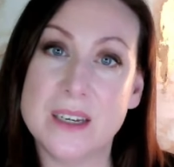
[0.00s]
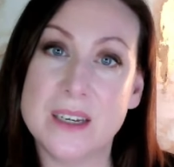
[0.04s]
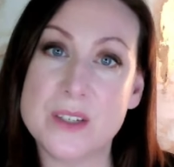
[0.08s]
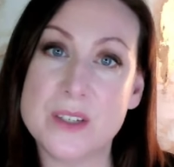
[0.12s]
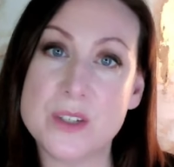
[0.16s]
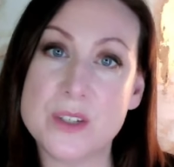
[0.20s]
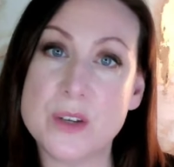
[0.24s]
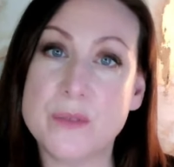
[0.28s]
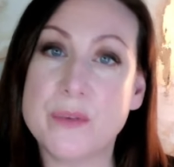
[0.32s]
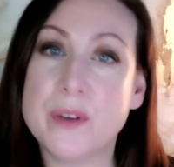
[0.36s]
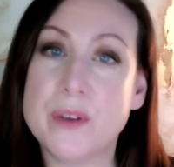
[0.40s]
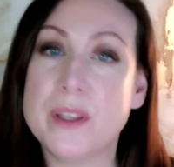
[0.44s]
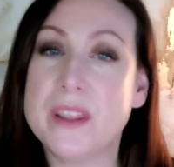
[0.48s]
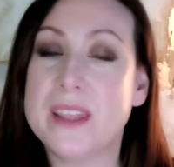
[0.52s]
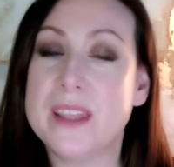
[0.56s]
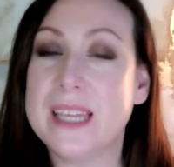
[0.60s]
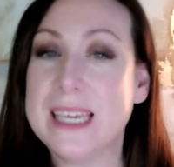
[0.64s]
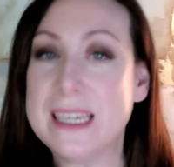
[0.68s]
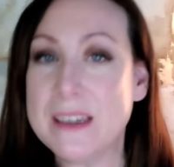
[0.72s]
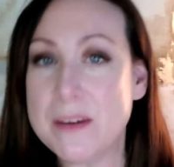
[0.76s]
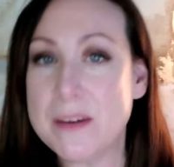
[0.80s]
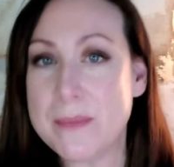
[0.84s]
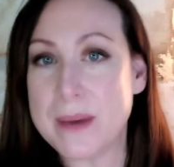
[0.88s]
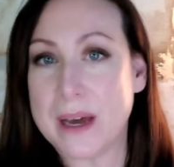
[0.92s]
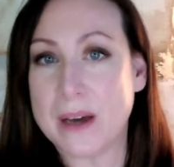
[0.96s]
So if we
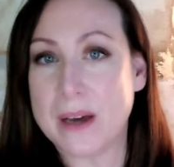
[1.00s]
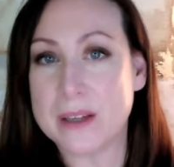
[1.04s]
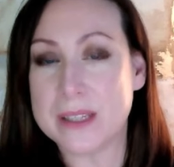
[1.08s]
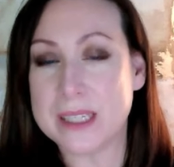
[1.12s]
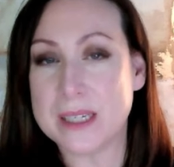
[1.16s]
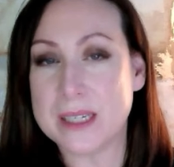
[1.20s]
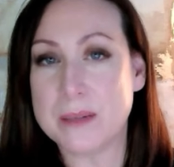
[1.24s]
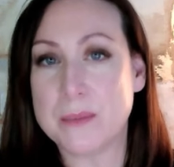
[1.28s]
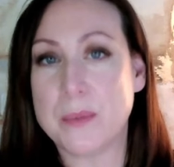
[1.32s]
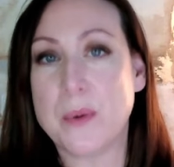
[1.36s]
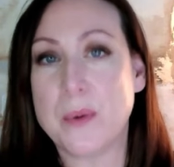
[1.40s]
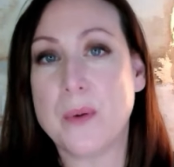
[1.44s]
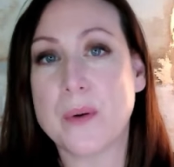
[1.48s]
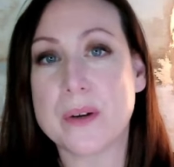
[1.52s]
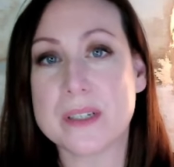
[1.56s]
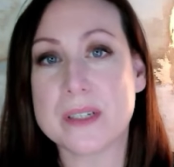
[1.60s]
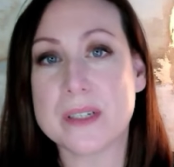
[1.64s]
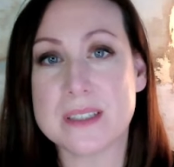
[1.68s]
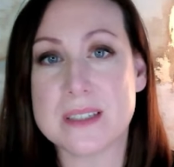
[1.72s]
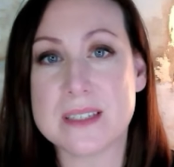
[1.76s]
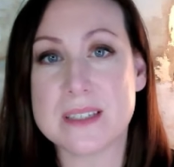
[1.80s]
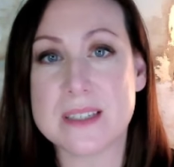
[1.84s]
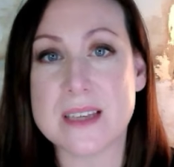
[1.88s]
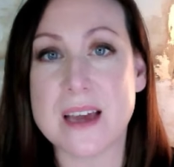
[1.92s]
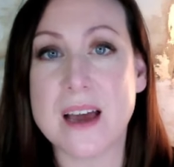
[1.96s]
think about the
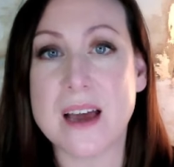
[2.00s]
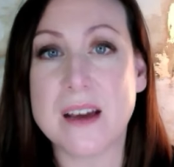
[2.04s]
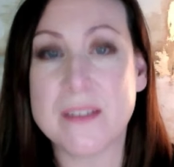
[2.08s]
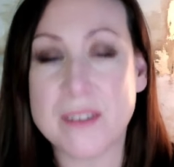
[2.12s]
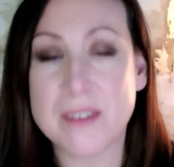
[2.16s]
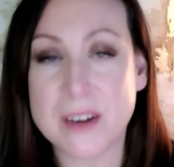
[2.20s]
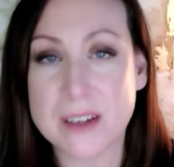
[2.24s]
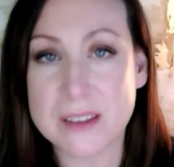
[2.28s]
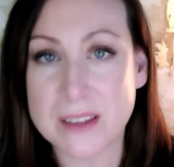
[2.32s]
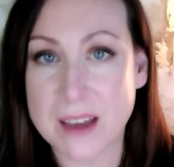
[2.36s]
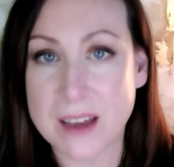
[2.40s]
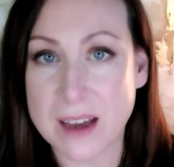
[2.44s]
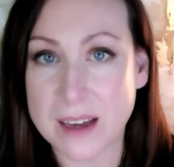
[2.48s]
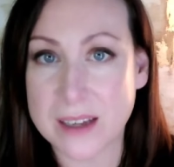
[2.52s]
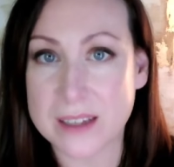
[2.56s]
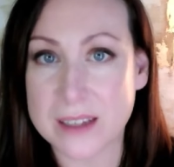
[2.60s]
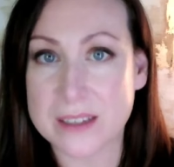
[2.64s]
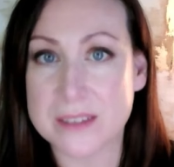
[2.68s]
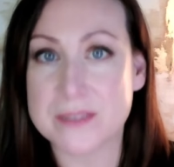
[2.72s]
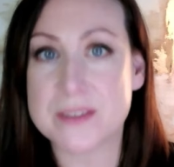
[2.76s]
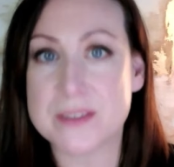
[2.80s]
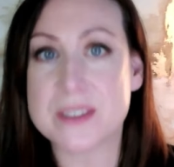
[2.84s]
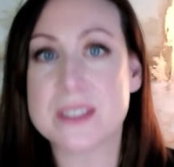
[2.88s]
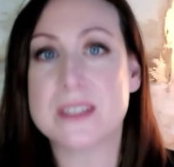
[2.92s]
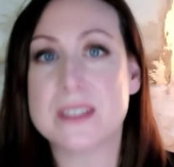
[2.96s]
importance of our
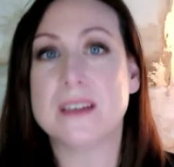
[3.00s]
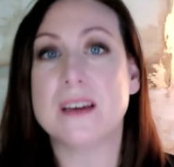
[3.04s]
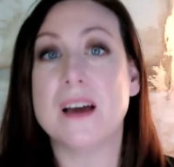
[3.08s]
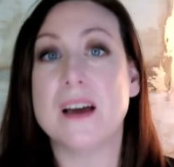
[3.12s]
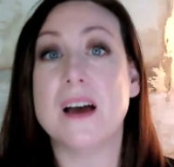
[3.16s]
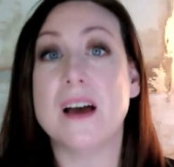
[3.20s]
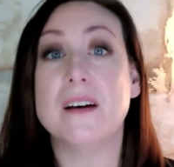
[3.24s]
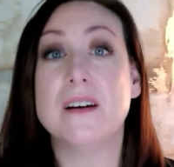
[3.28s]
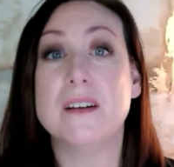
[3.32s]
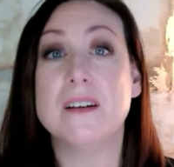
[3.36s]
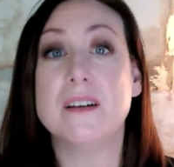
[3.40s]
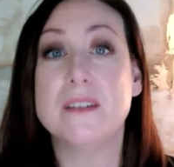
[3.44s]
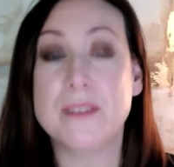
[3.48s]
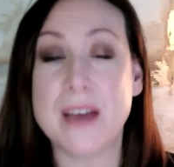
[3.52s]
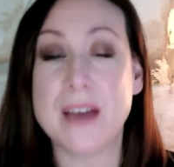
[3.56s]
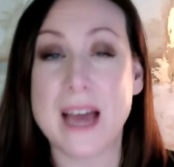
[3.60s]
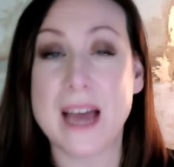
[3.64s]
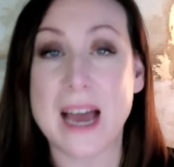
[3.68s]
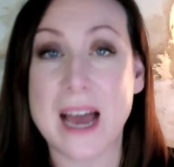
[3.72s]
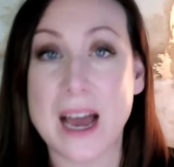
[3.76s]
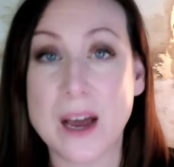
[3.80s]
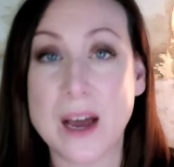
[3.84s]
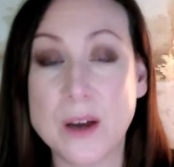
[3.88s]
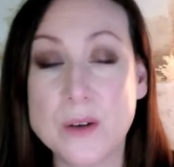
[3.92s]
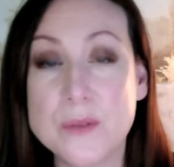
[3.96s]
lives, of
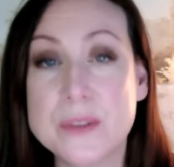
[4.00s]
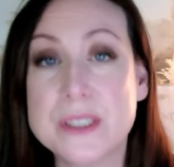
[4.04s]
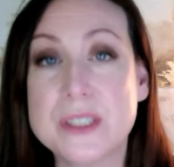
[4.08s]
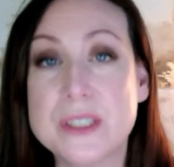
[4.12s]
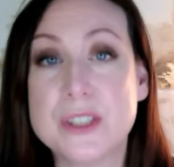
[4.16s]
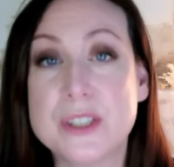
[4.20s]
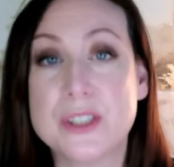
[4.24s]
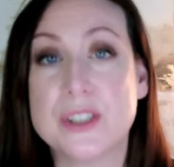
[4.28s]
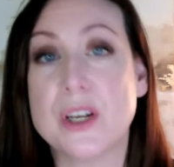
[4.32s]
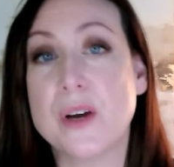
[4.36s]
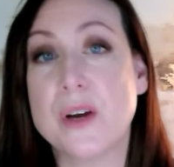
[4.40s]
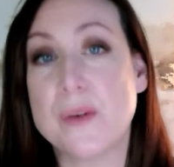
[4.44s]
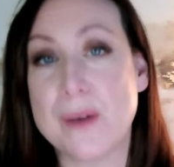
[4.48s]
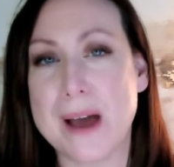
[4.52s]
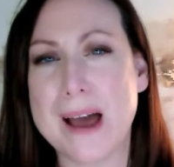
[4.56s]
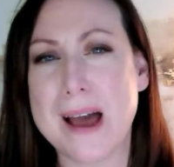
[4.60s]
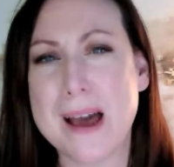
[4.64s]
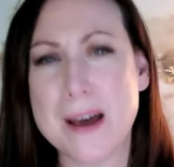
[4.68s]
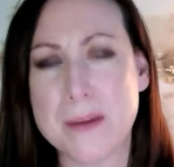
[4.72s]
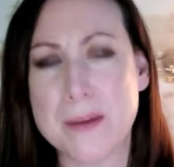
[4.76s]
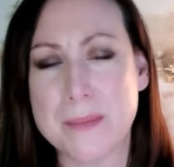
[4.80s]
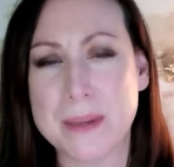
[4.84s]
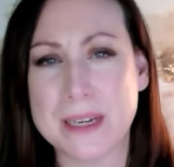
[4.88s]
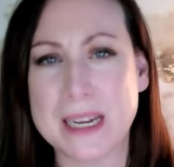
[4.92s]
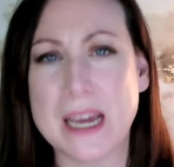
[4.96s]
how we show
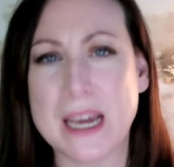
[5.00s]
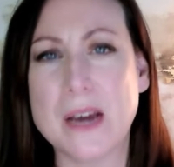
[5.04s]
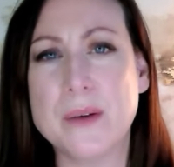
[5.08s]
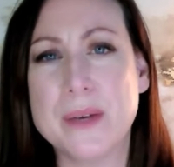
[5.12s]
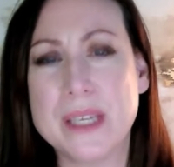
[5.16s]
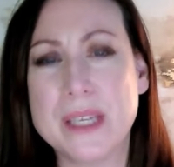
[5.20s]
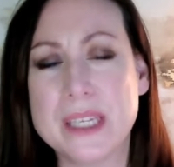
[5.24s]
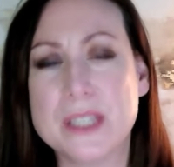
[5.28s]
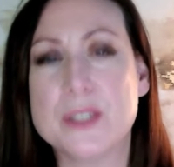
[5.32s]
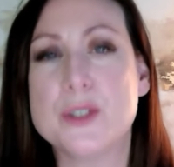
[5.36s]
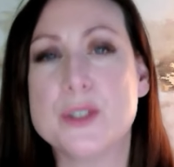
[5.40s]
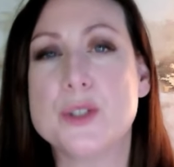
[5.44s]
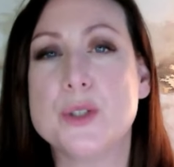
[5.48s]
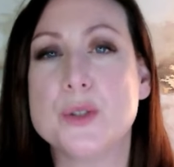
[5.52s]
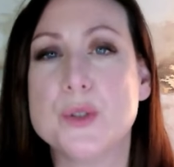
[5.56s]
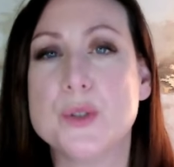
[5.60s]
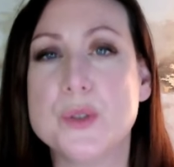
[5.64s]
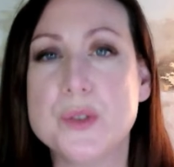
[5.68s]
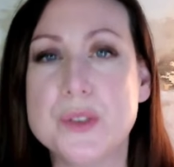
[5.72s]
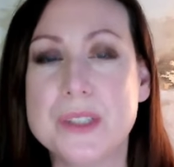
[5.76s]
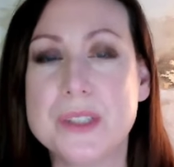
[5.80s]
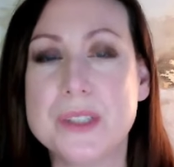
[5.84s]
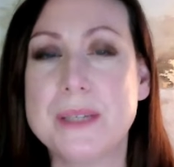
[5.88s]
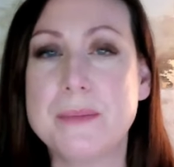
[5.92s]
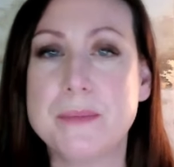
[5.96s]
up and how we can
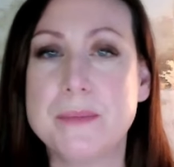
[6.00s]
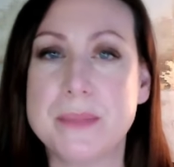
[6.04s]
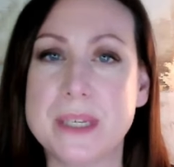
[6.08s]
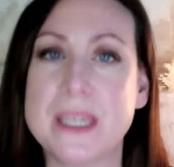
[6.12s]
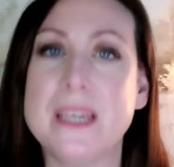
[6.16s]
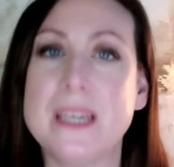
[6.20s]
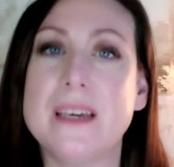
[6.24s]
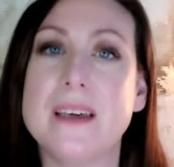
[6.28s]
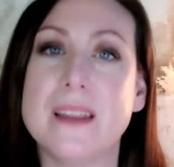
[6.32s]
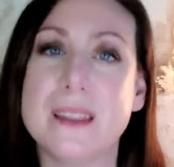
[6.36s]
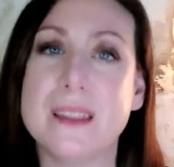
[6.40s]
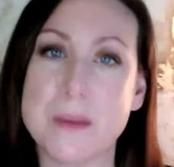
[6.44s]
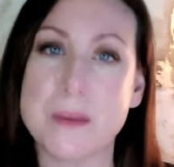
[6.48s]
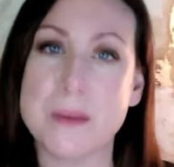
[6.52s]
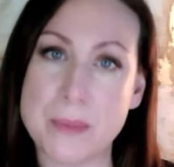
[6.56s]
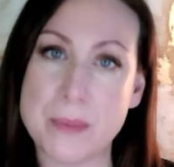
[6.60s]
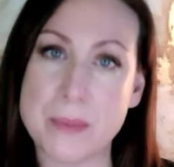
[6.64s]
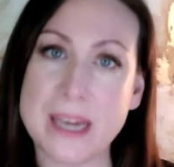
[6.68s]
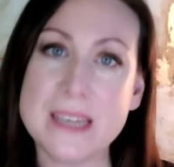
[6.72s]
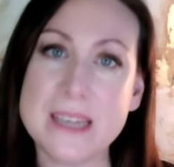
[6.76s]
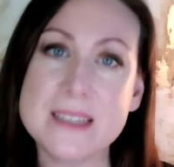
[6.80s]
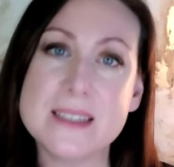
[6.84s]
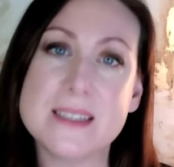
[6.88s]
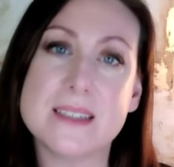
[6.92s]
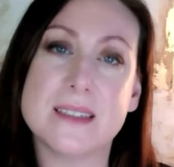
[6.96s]
truly be the
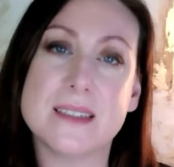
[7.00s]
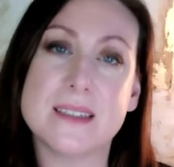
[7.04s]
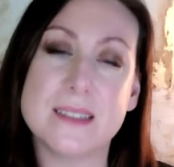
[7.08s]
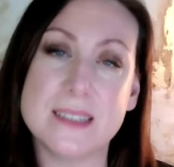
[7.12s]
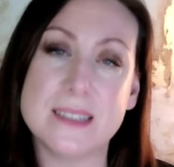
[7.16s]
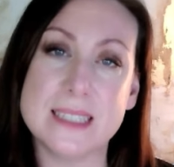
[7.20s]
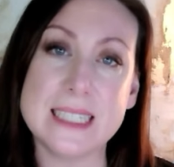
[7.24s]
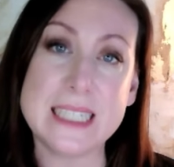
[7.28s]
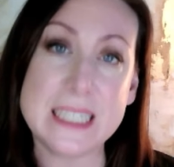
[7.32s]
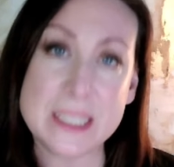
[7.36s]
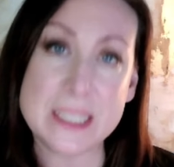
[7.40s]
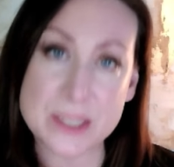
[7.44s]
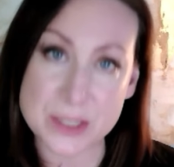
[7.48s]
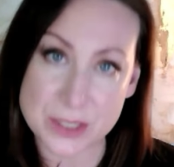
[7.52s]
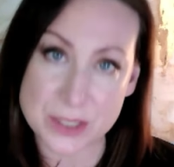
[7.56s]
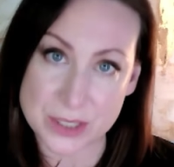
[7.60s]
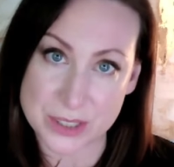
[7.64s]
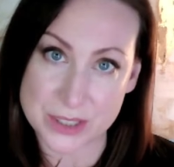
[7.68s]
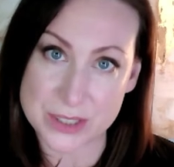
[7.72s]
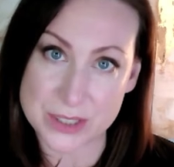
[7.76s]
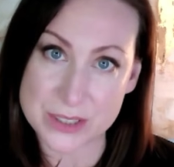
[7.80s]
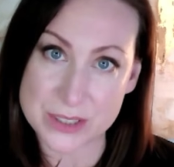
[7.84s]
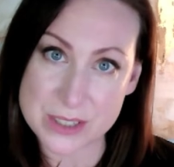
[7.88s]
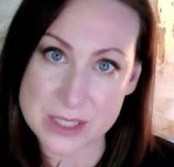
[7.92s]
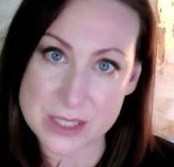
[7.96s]
best
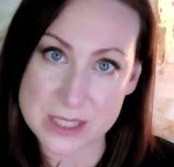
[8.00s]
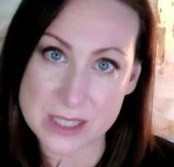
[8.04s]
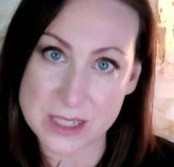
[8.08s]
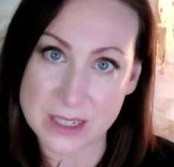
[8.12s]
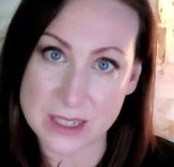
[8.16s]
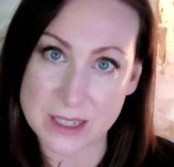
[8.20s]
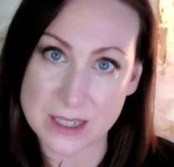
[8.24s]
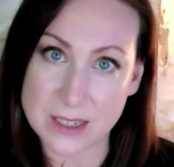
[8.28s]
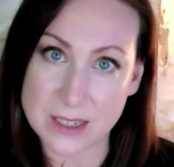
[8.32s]
leaders,